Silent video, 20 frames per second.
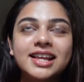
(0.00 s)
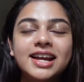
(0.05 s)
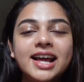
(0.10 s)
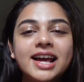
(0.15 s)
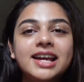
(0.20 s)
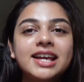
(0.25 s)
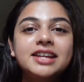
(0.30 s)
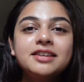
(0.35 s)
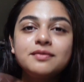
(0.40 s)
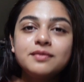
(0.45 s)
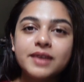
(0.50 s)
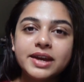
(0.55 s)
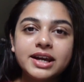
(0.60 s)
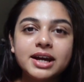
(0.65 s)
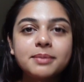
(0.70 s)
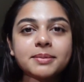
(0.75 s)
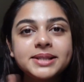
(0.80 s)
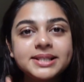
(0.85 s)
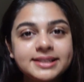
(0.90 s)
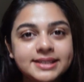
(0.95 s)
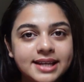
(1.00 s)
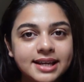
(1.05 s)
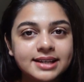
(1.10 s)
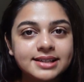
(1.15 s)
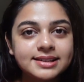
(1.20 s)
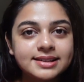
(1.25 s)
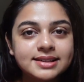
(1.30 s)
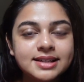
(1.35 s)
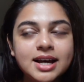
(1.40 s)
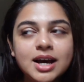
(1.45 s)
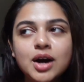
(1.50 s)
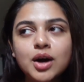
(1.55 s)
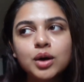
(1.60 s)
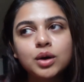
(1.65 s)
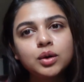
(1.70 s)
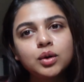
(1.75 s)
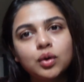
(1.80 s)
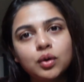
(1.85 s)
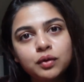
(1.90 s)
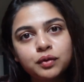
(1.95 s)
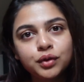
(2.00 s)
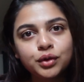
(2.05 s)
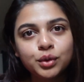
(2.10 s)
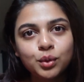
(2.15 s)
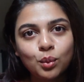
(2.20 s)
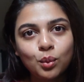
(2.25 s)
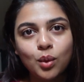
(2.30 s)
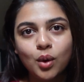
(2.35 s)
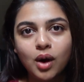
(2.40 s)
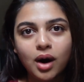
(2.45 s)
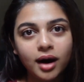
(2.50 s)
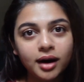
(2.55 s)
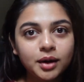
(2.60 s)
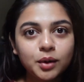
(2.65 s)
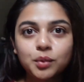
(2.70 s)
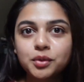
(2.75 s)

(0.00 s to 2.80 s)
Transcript: that I can wake up at six, go for a walk,